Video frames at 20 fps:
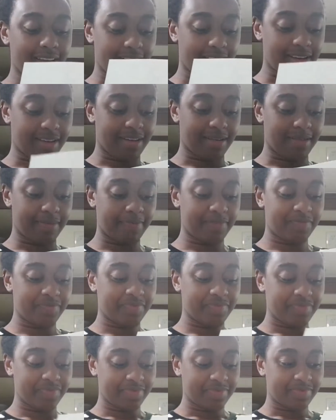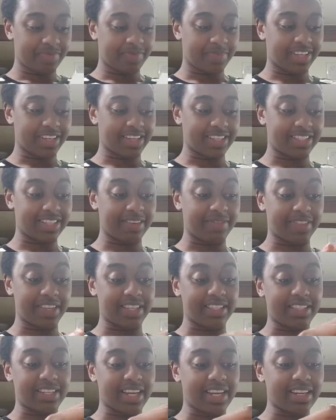um because if
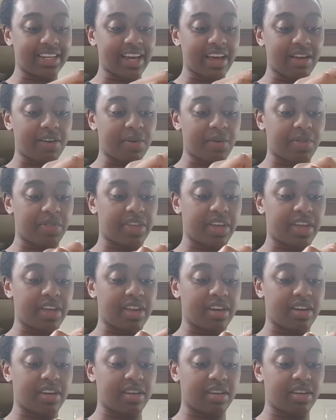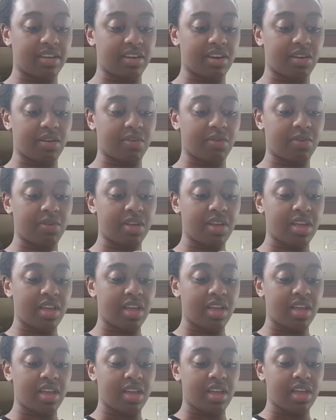they stand out, then, you know,
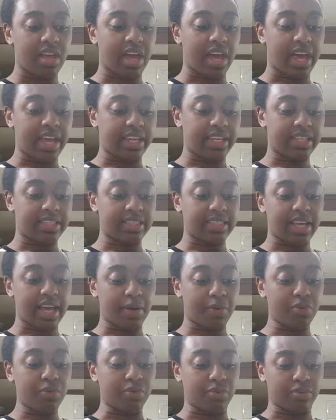I can, oh,